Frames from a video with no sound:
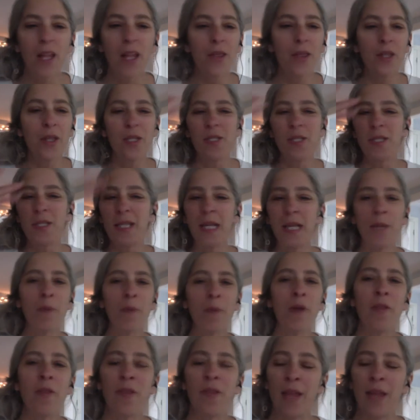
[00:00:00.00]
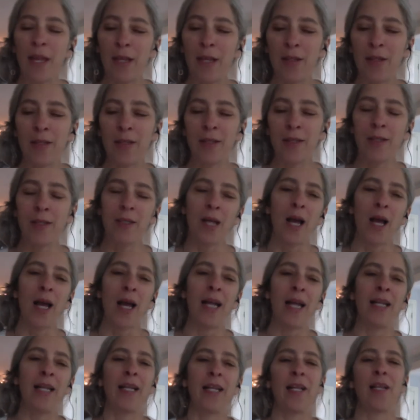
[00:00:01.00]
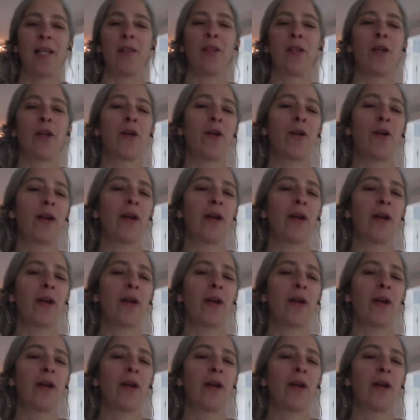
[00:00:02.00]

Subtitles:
The schema they design in their